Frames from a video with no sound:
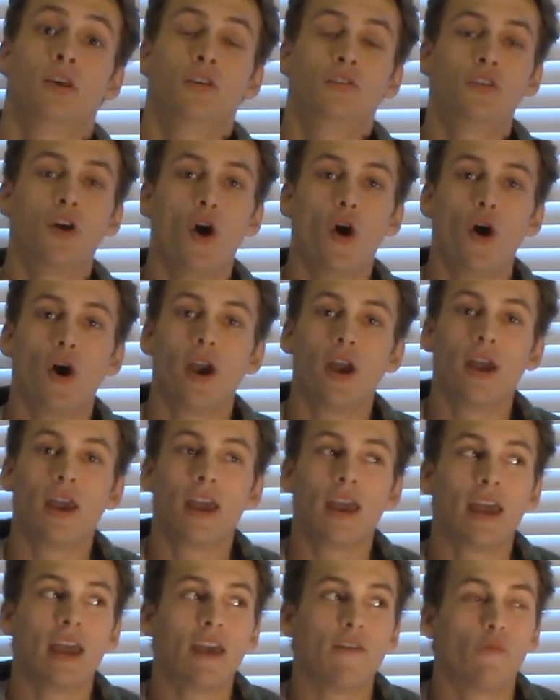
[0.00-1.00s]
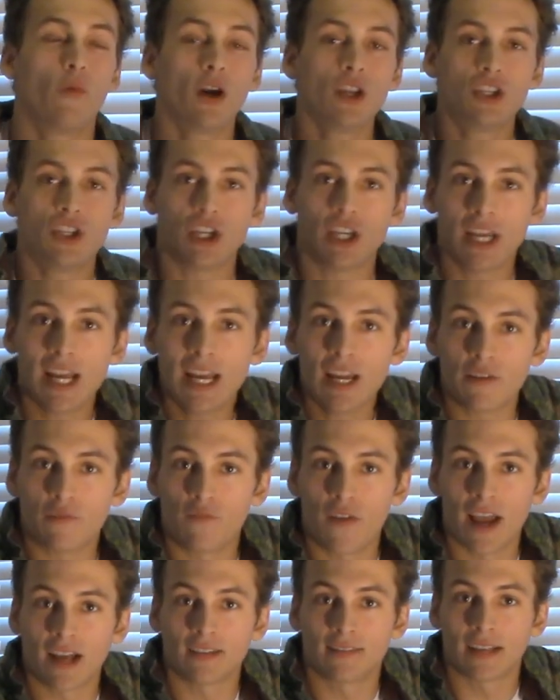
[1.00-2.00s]
So, if what you eat
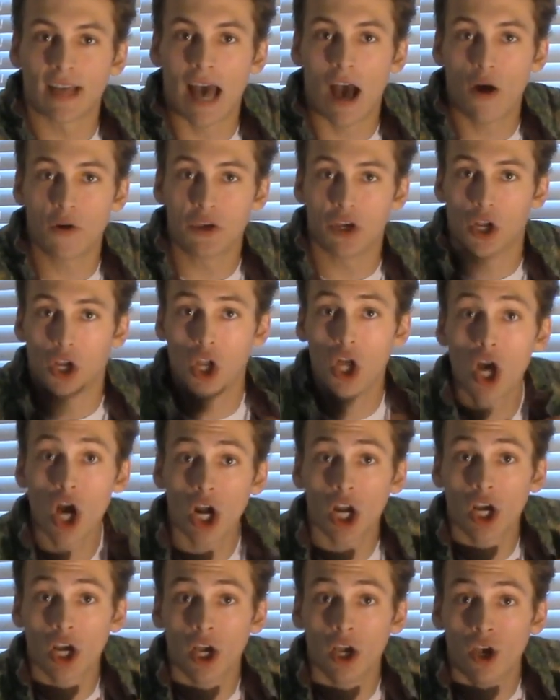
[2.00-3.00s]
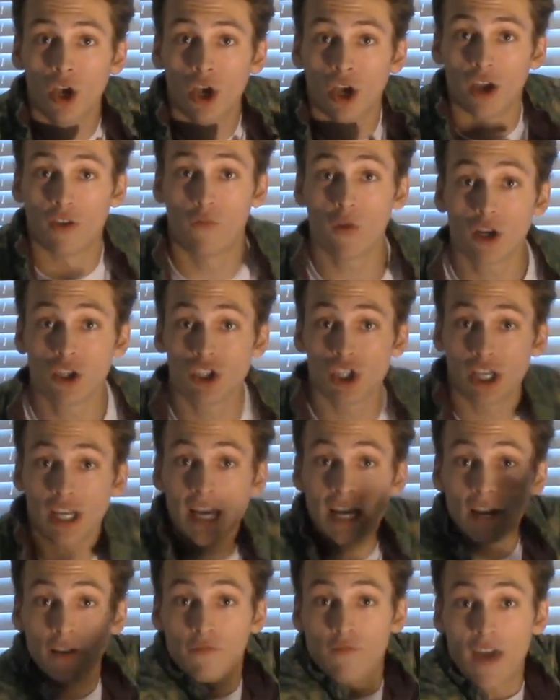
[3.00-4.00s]
affects how you look, if what you
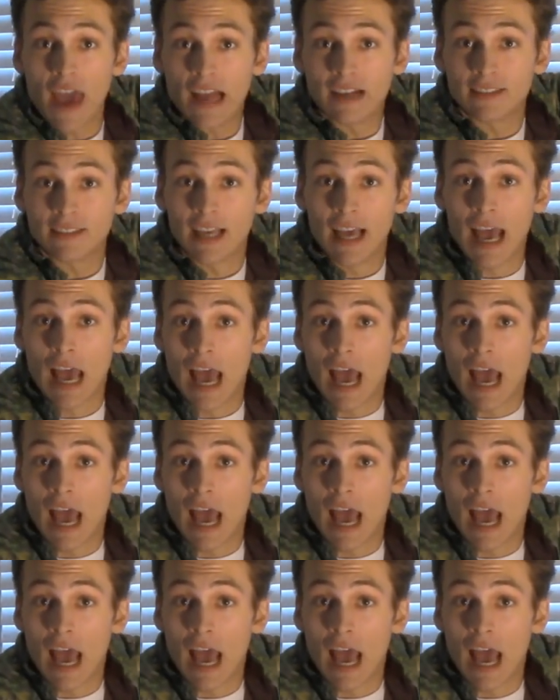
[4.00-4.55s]
eat affects